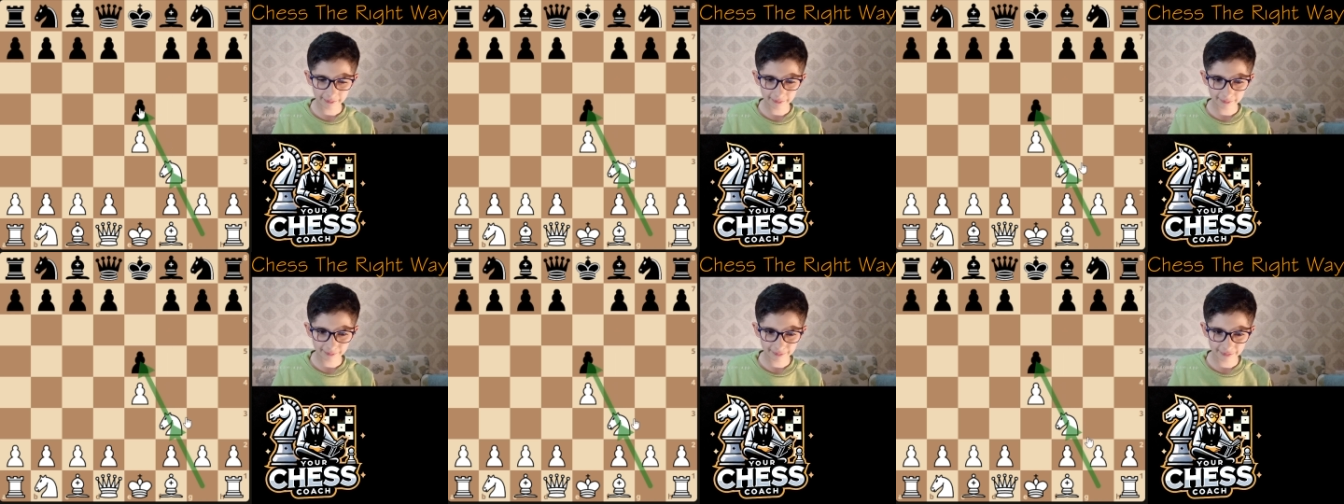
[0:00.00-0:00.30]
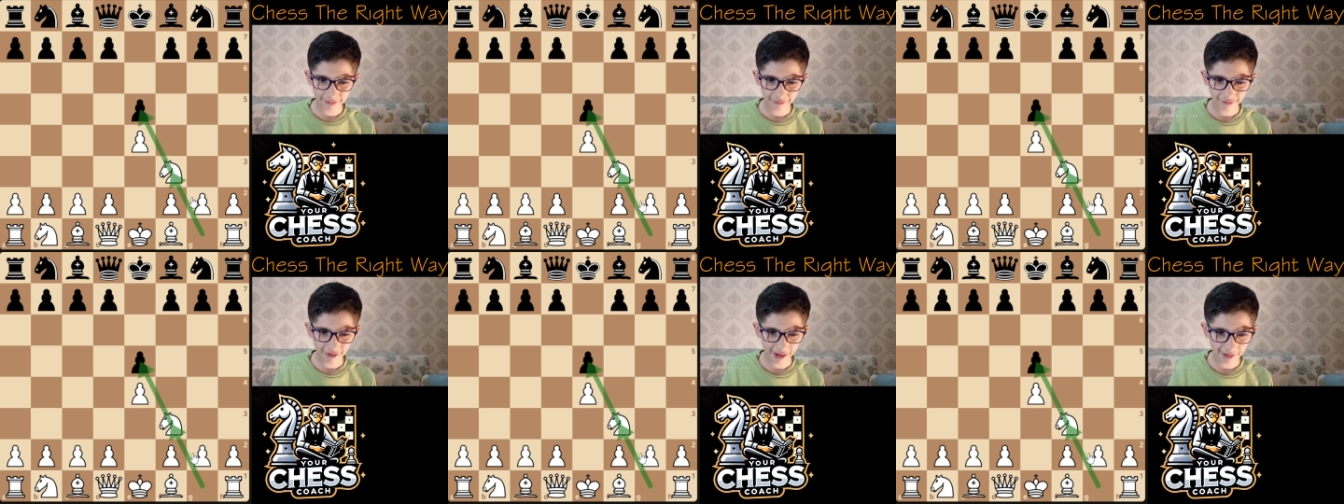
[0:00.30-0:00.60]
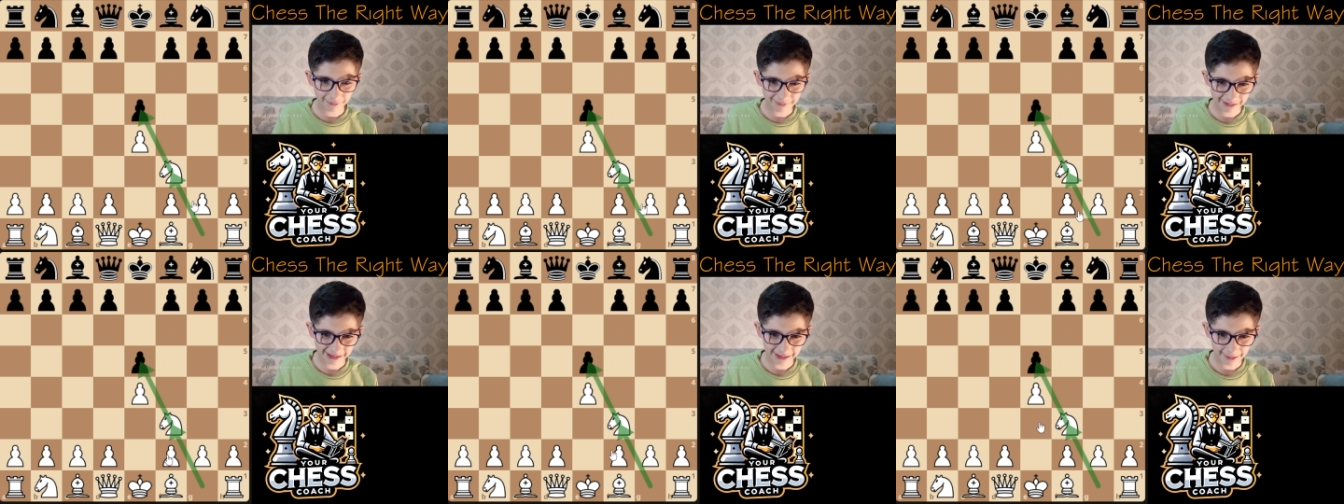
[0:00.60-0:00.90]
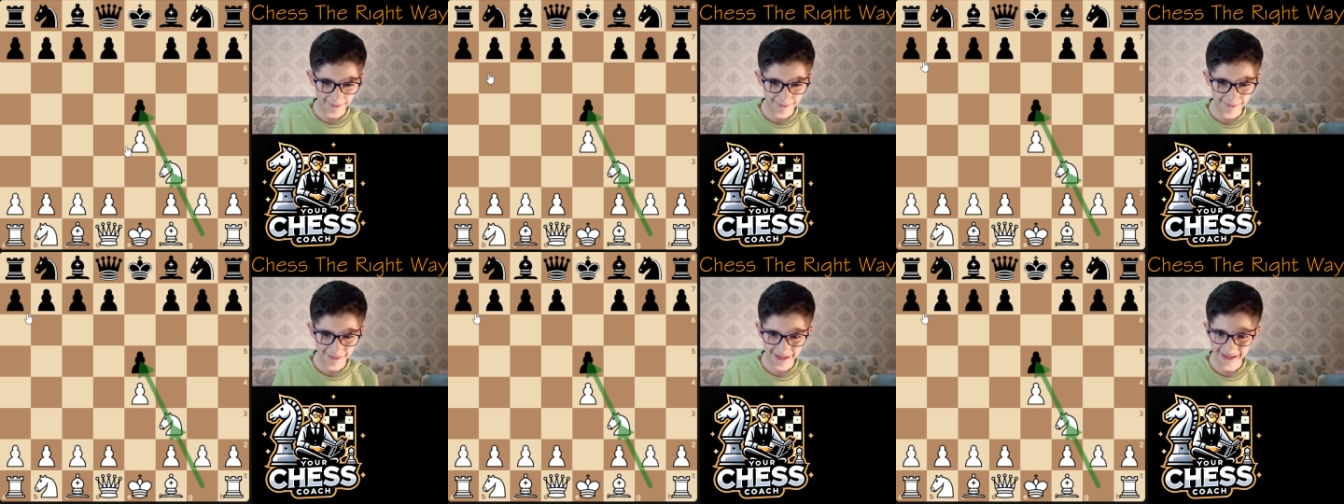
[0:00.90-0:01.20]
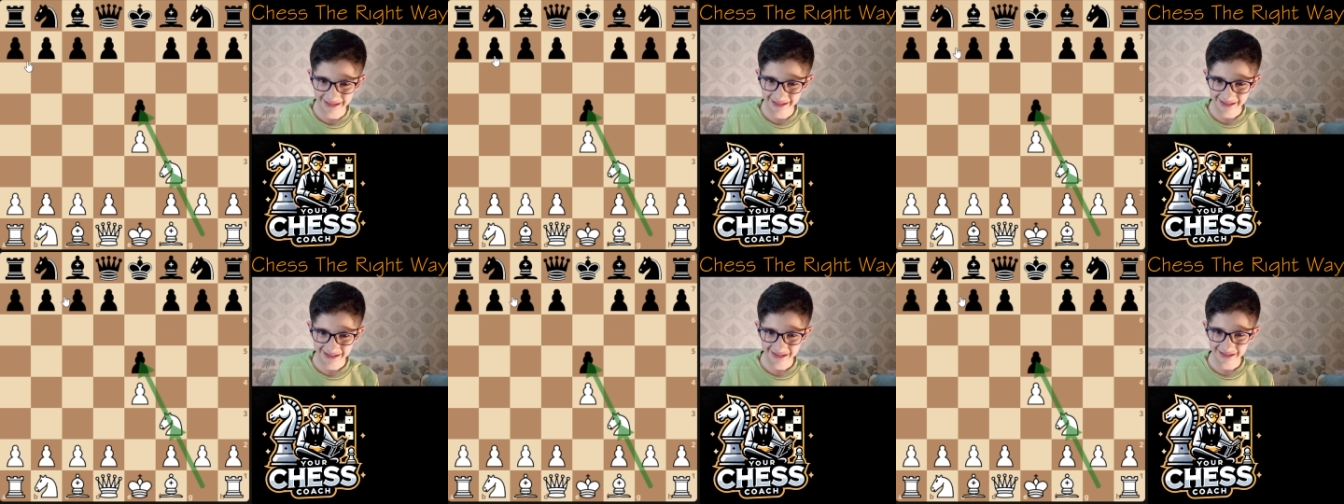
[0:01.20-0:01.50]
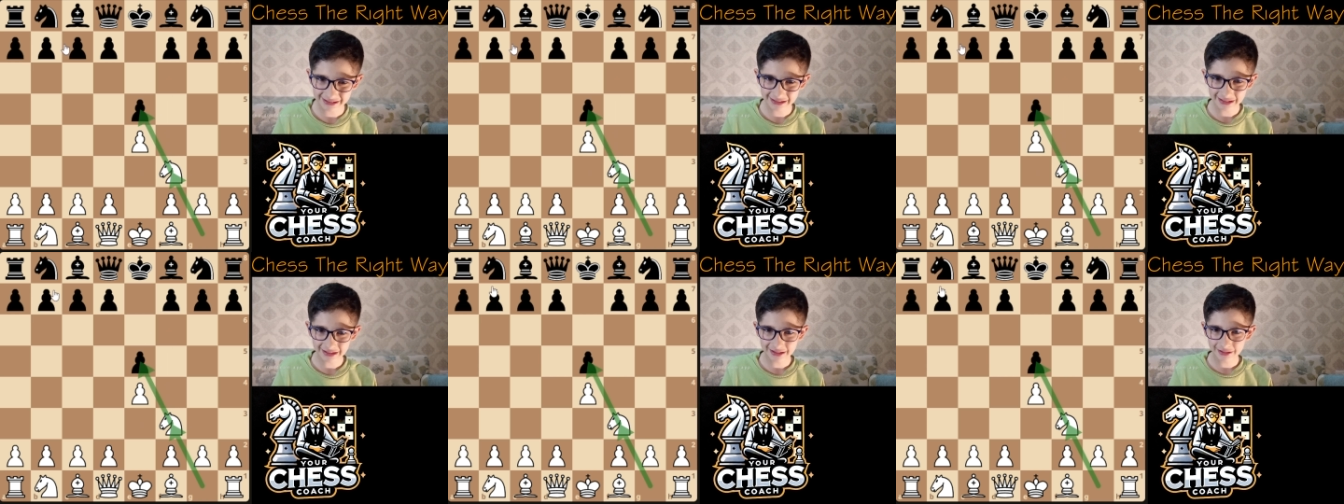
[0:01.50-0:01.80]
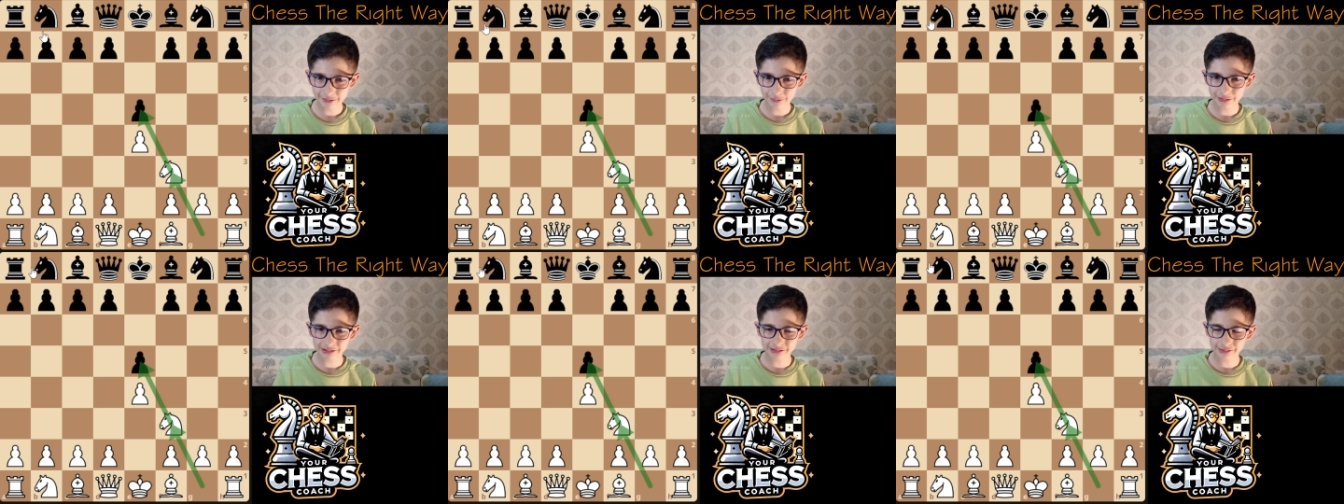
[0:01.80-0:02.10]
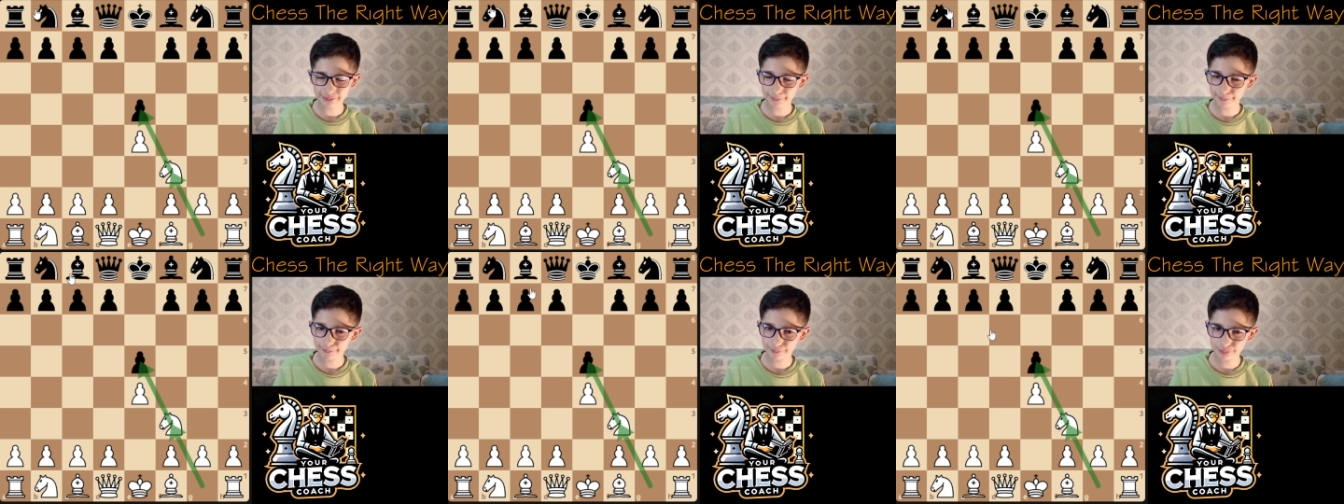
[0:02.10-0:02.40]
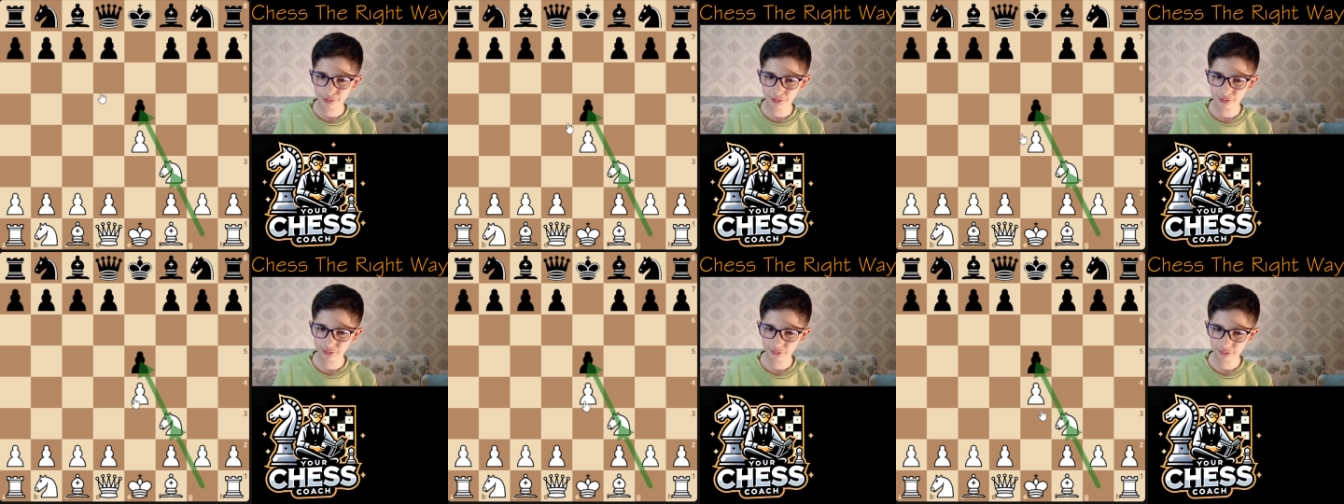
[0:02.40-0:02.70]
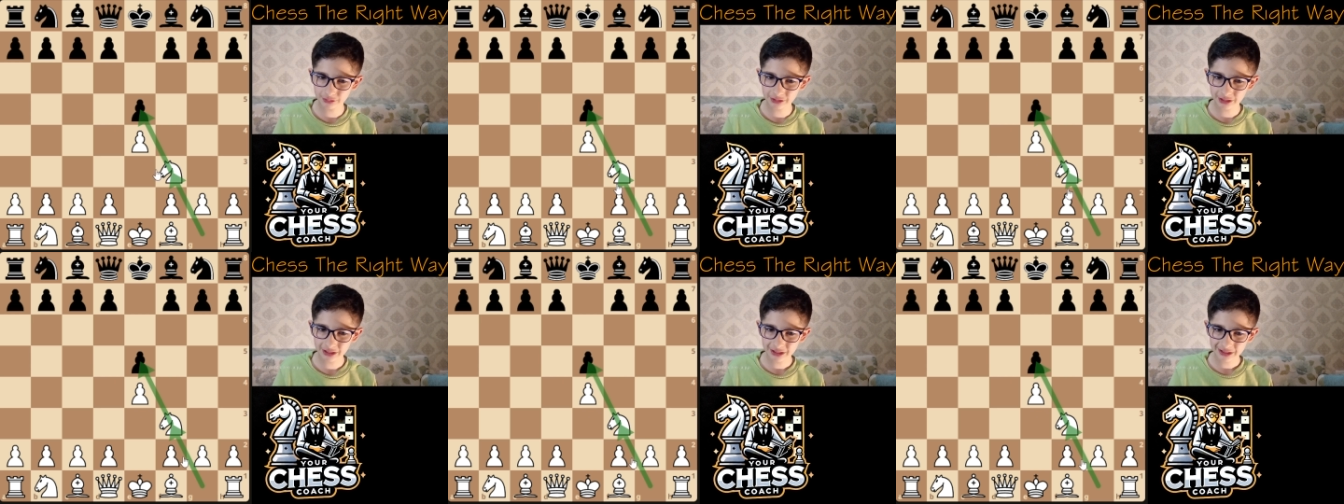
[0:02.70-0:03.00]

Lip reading: developing a piece. What's a poon?